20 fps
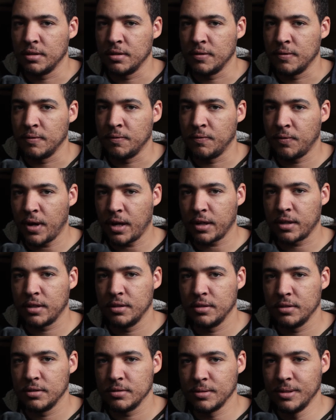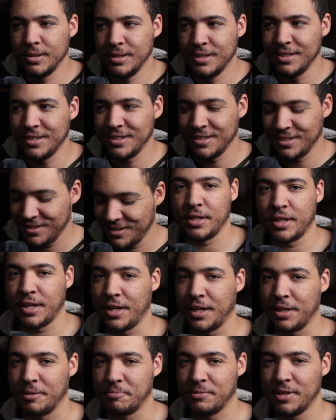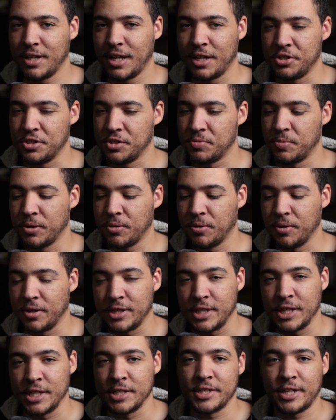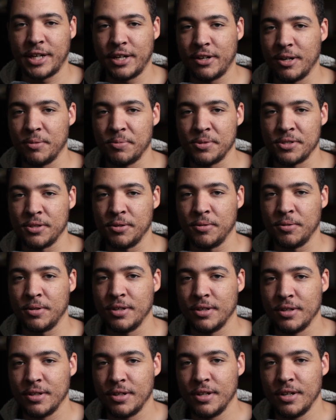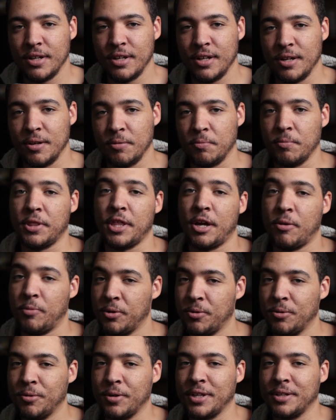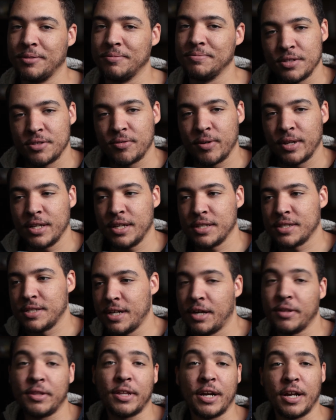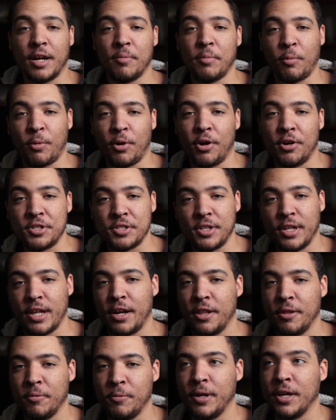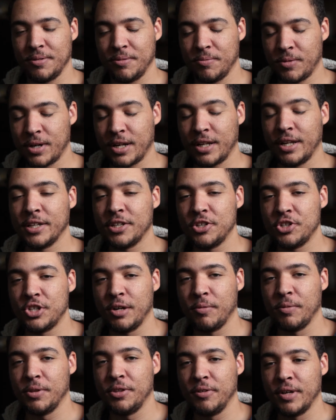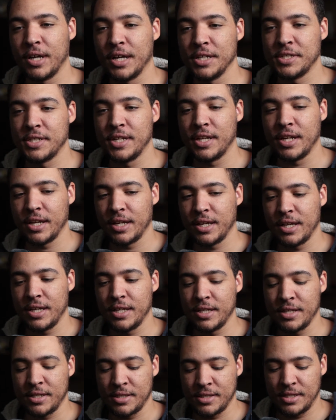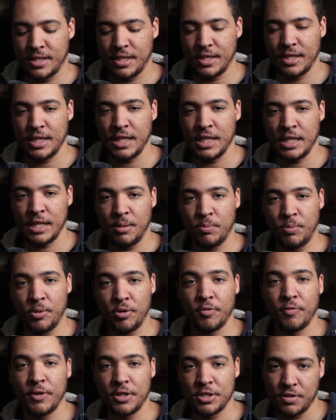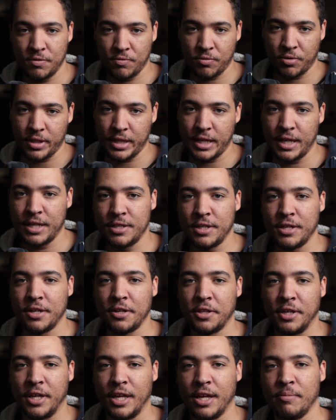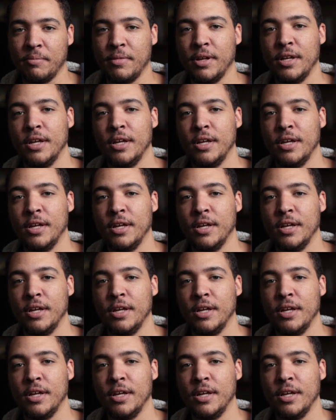Fuck. I just recorded the entire episode without recording. So I guess now that I got my rehearsal out of the way, what I'd like to share with you guys today is the motivation for the ending of the game.